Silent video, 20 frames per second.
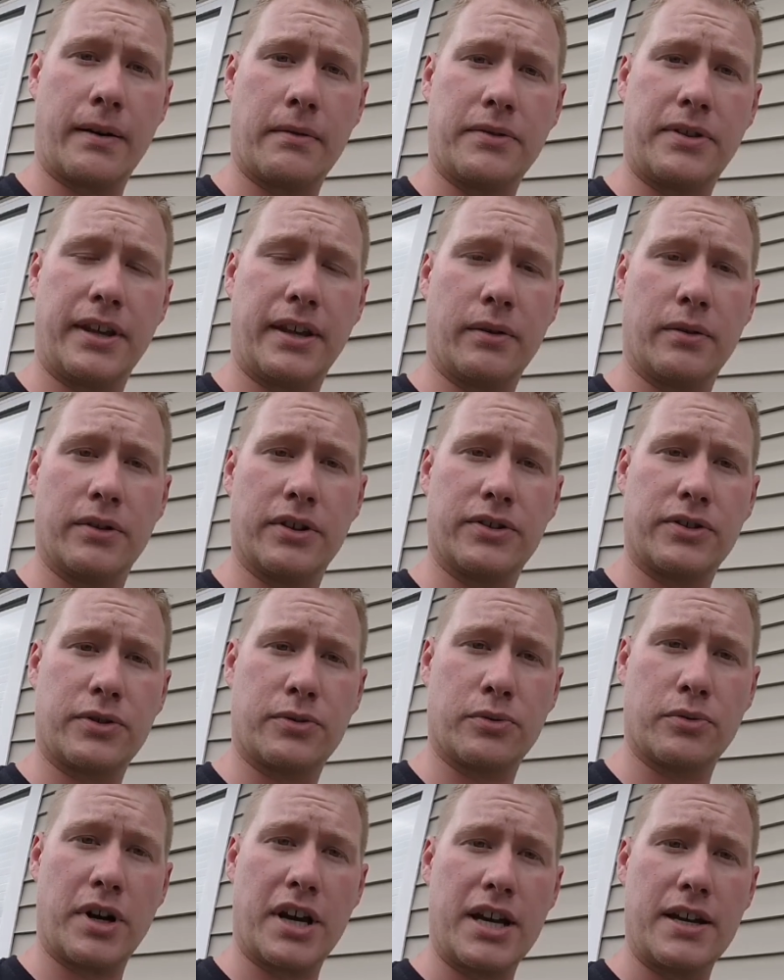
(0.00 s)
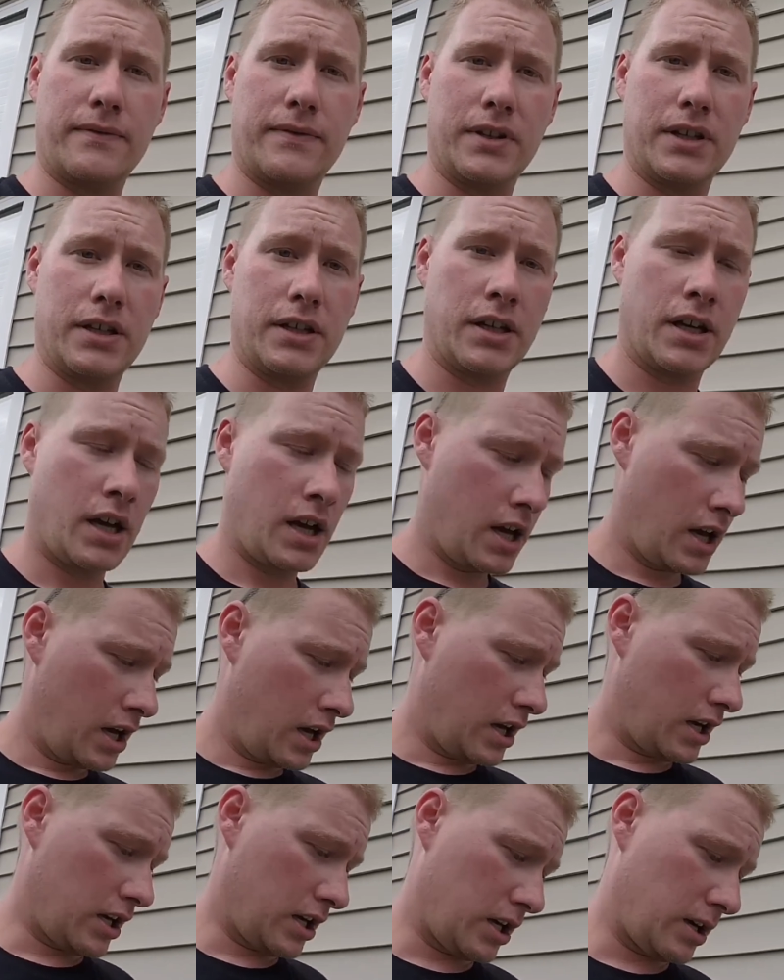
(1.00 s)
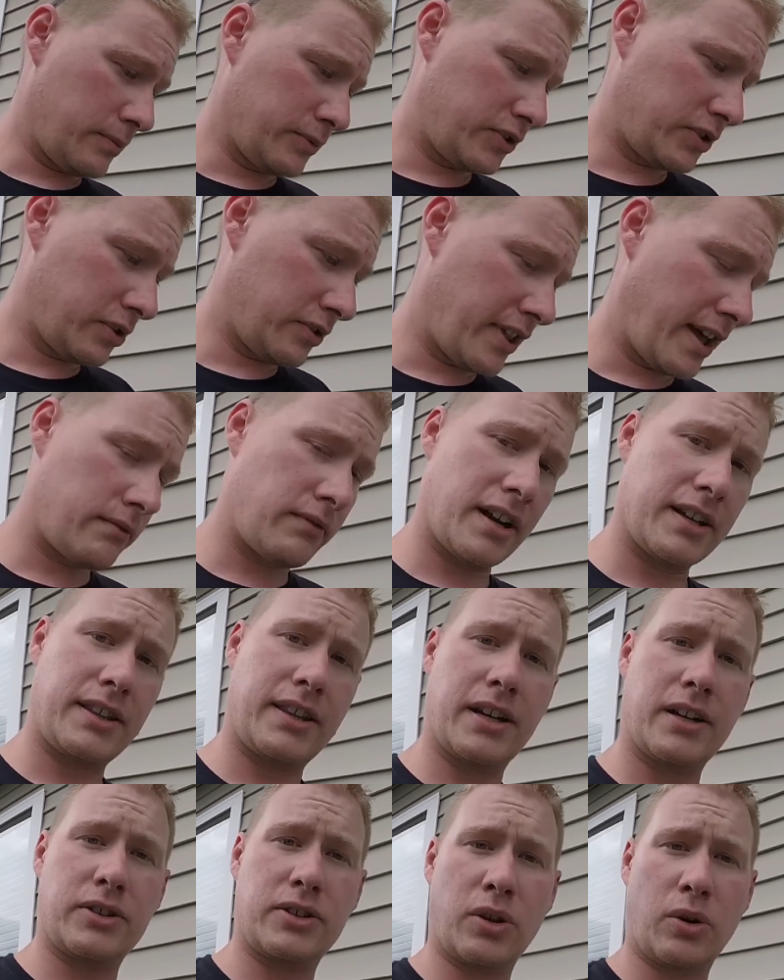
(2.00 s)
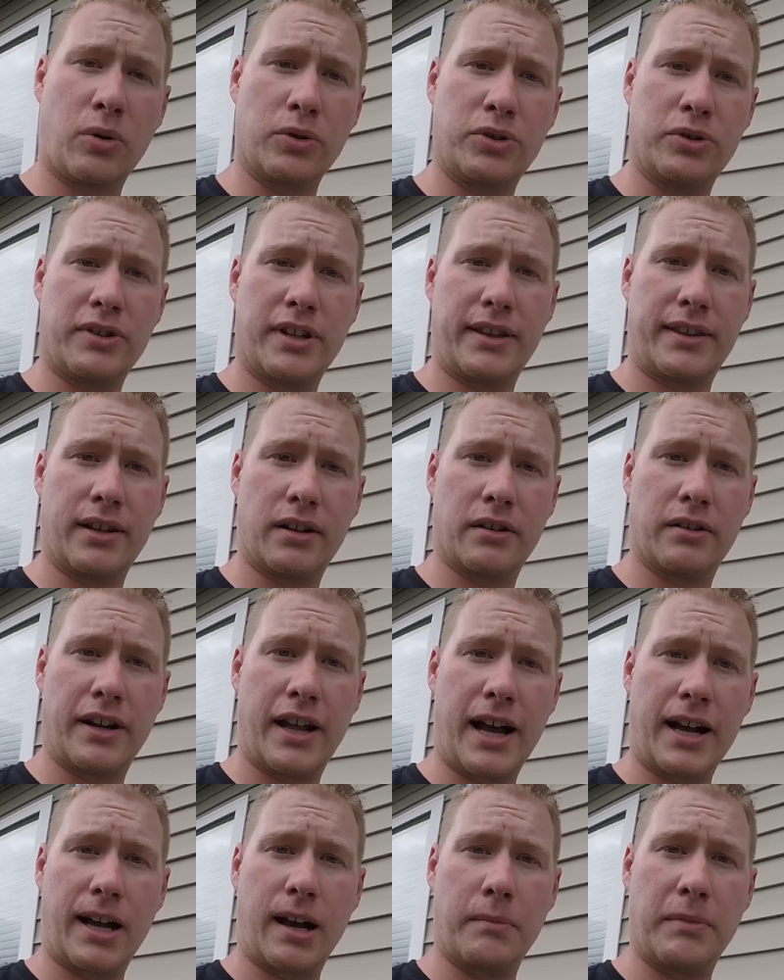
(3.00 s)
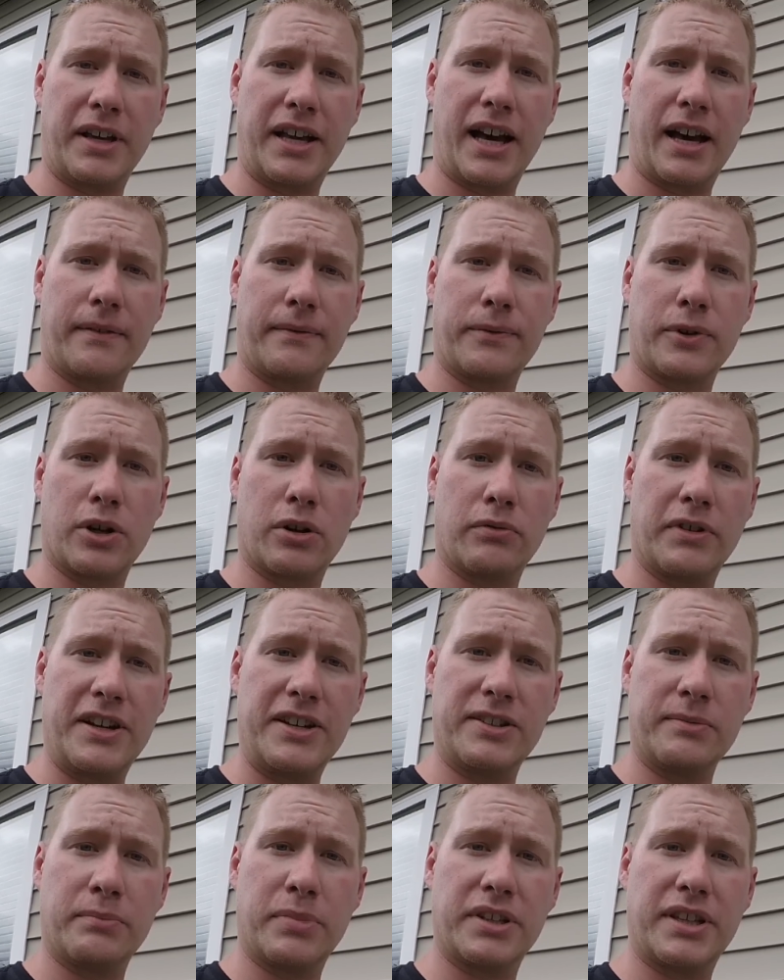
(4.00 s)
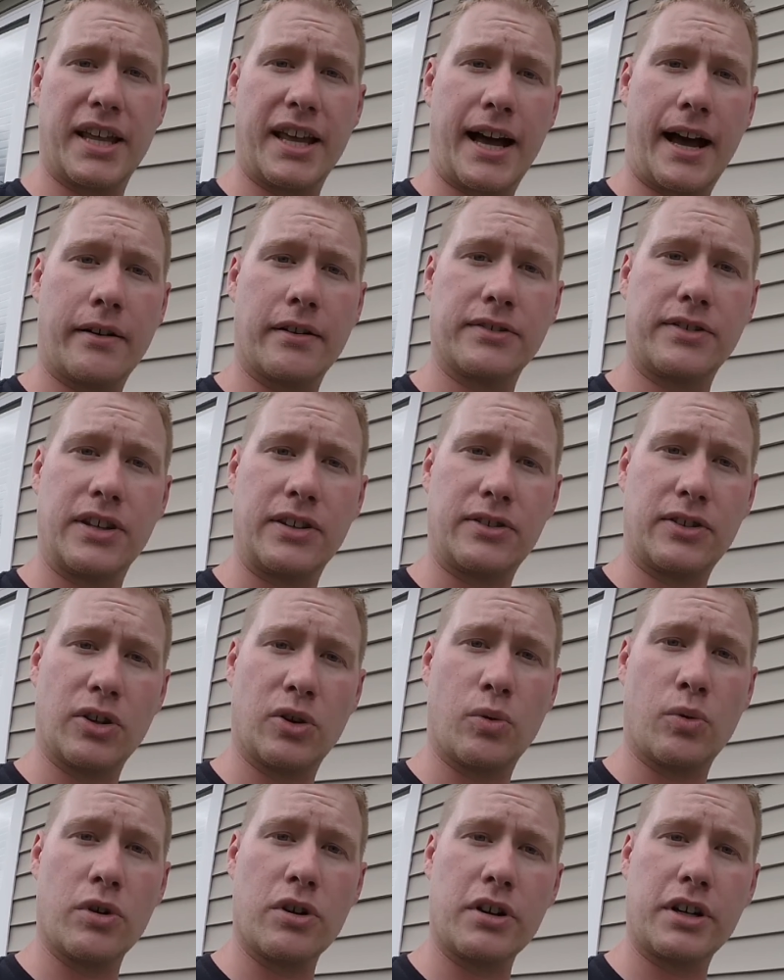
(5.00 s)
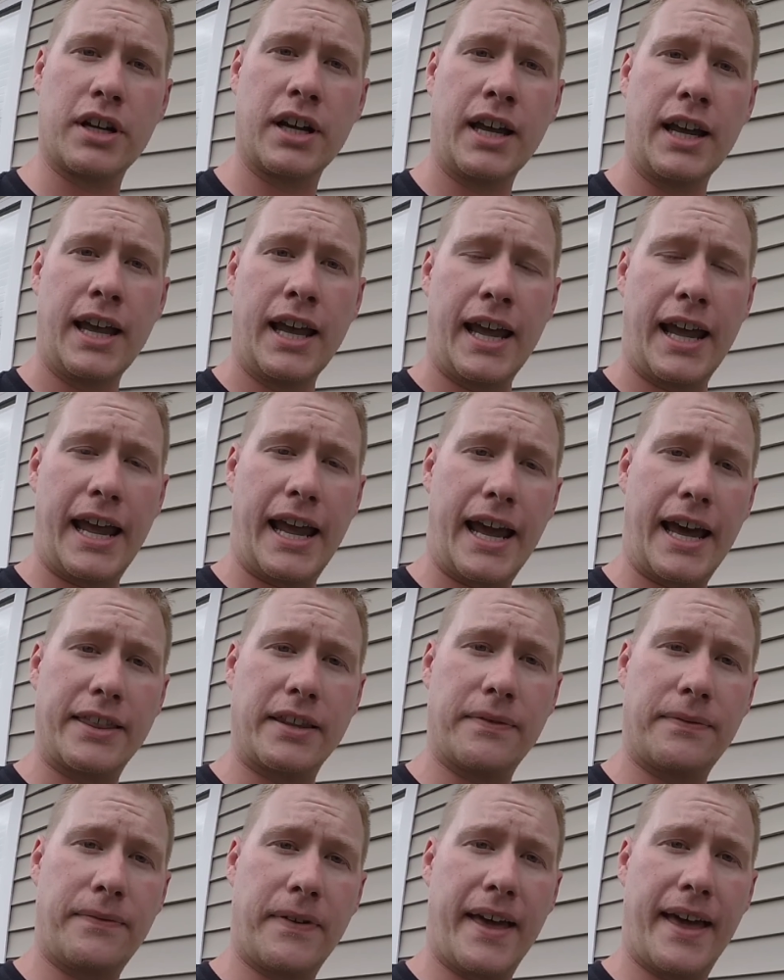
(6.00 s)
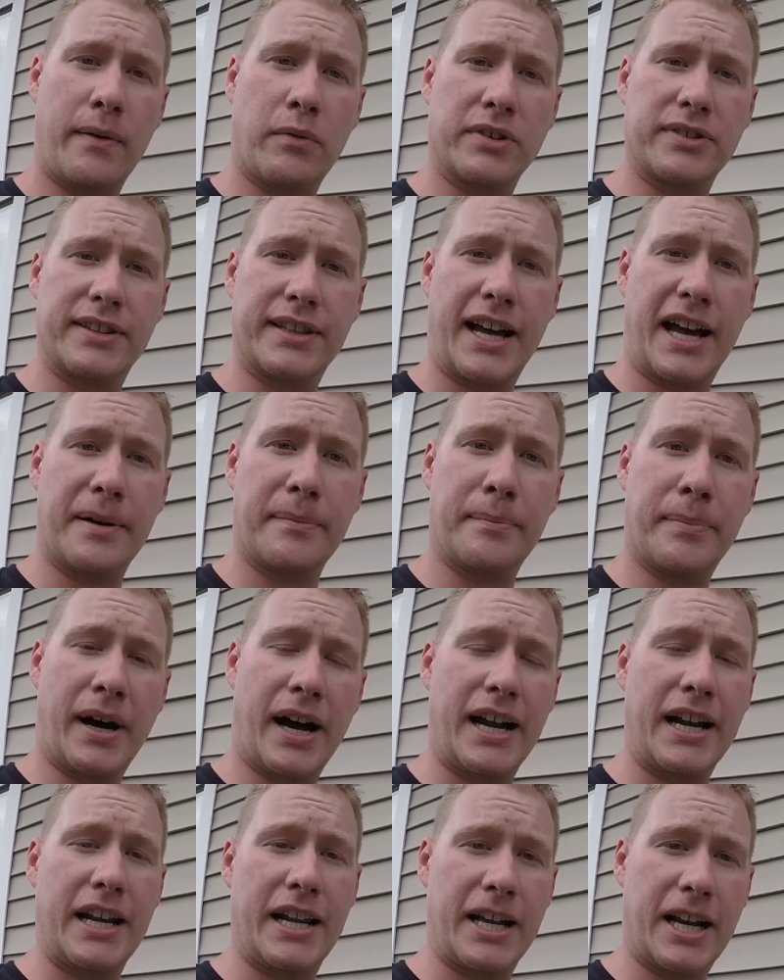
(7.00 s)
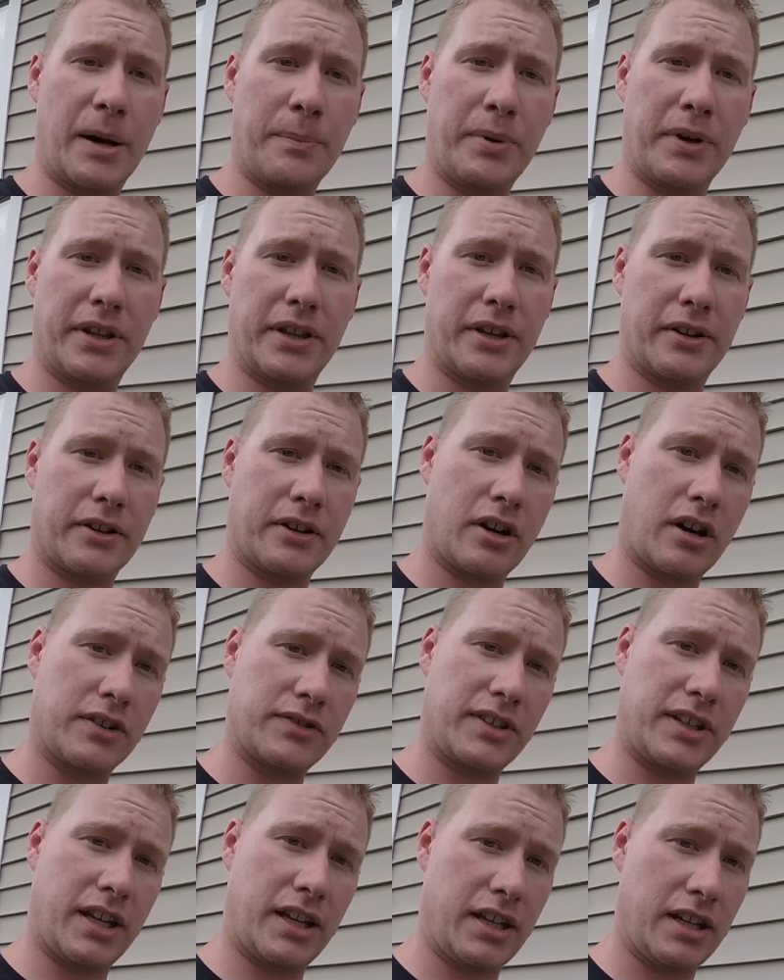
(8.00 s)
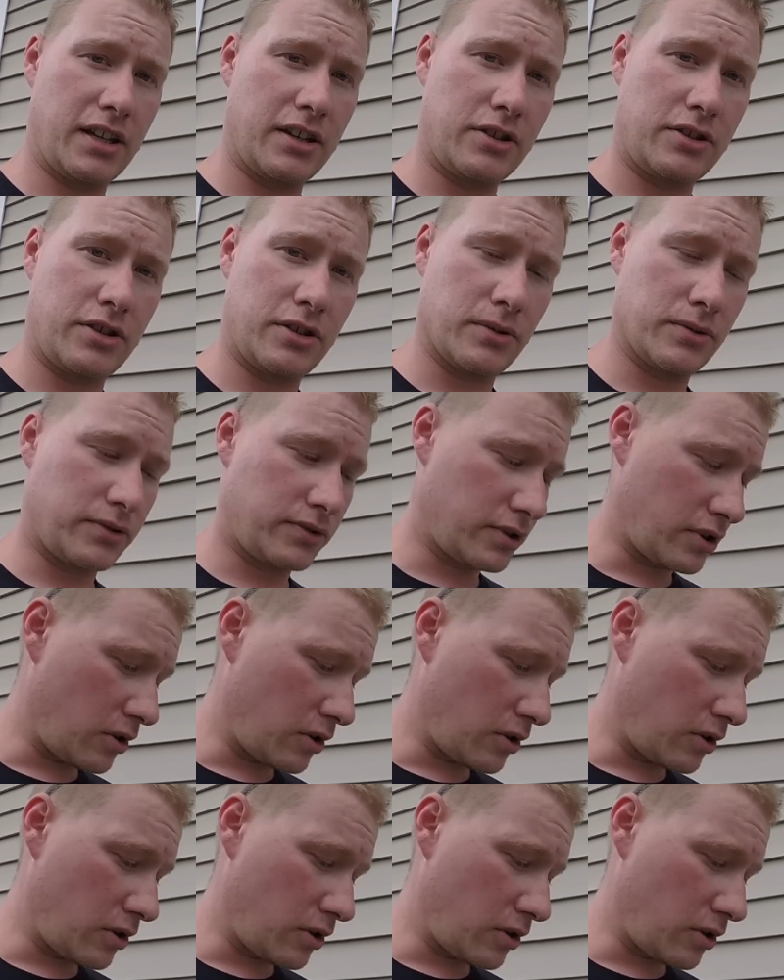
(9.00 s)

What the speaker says: Everything was gravy. So that right there told you that they're not coming on for a reason, but they obviously still work, and the fan was not binding up in there causing any issues.